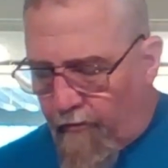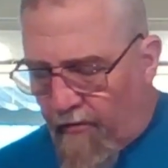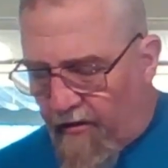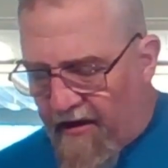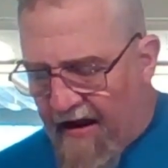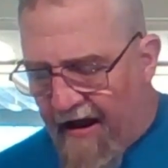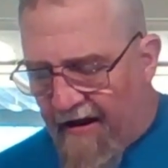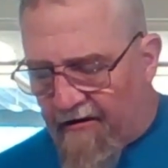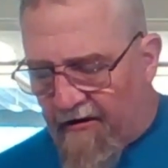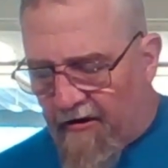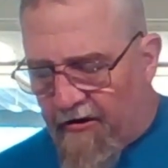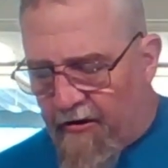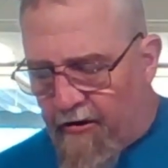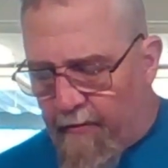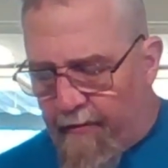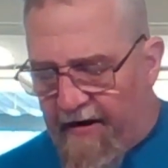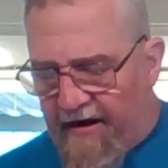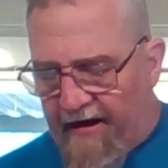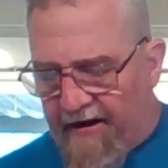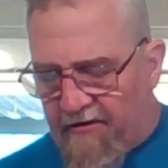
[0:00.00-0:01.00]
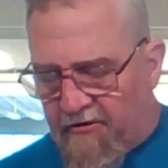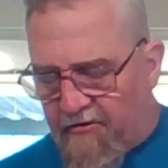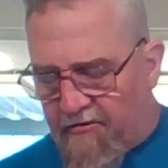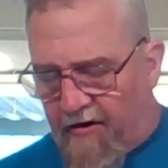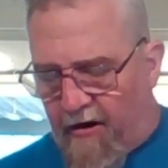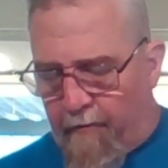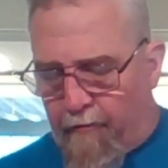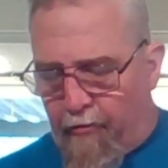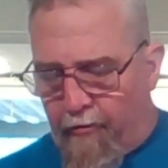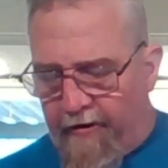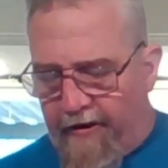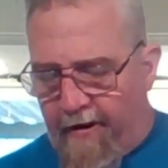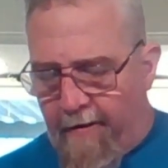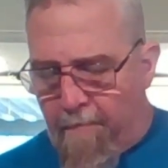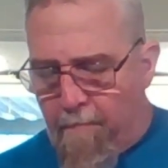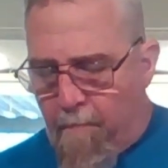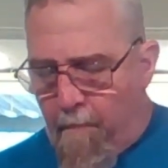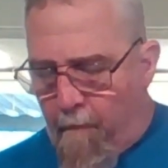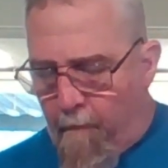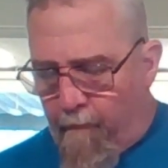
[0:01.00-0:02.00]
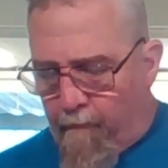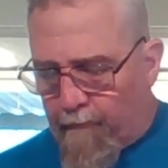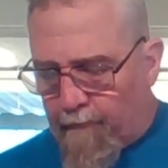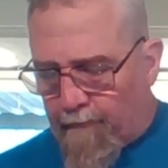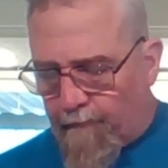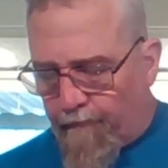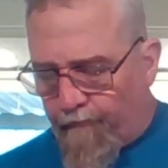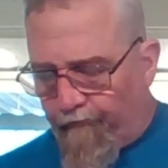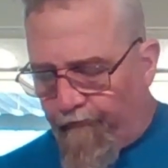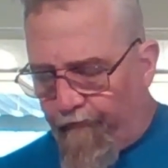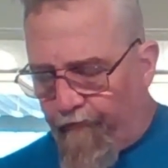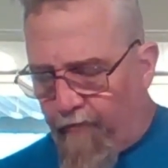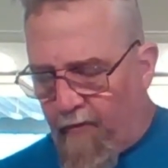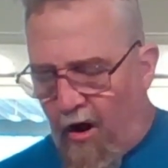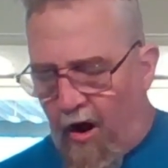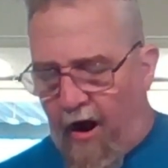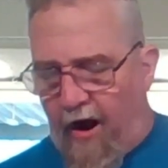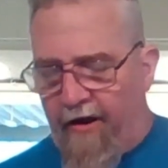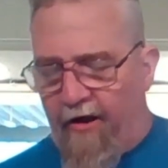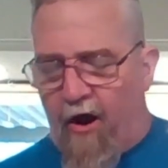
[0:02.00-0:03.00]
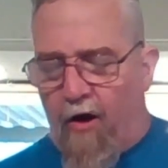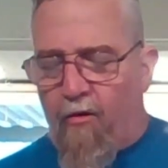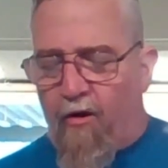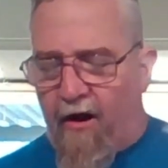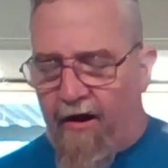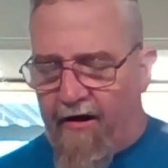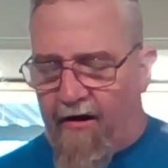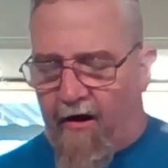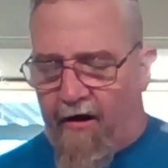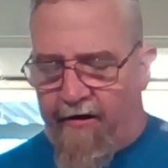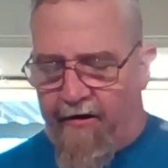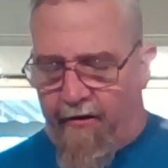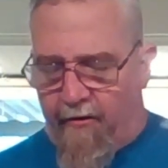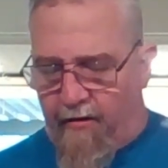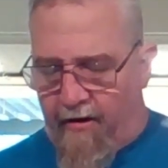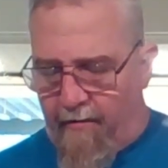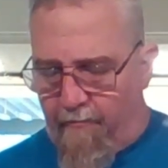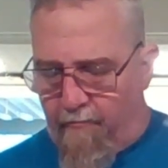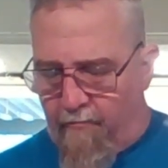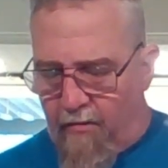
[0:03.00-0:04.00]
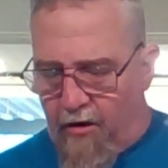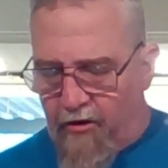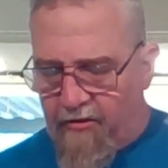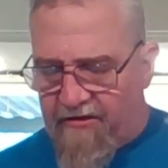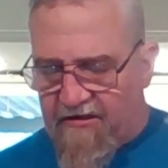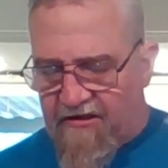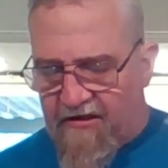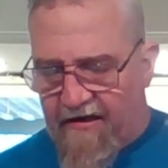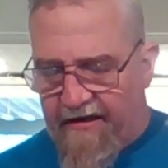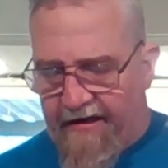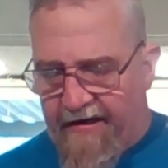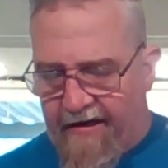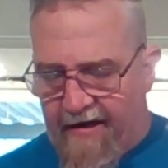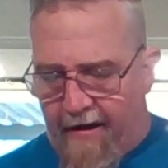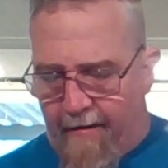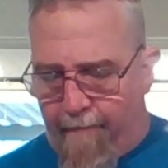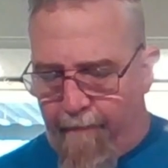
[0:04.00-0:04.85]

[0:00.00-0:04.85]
that little bit extra I put in, I know I mostly